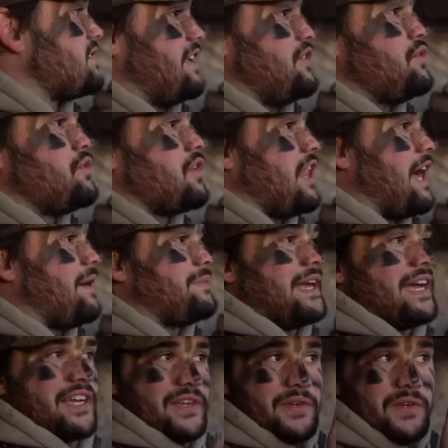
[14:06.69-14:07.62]
And you clap
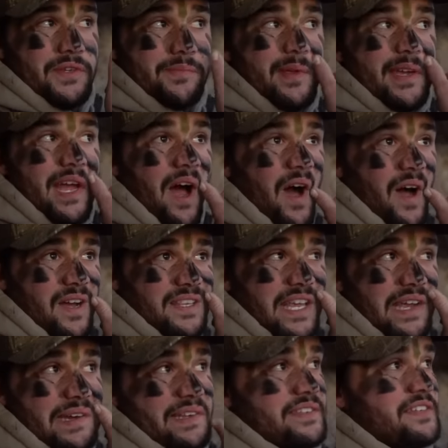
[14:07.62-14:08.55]
that goose. Big honk,
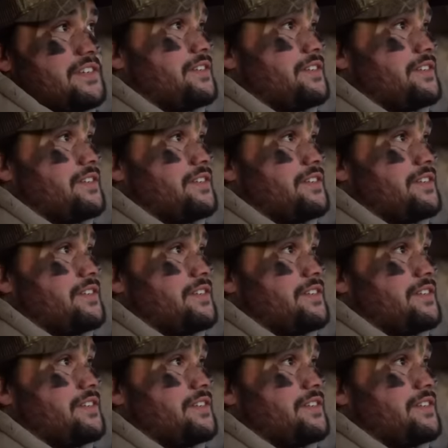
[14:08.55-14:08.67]
daddy, too.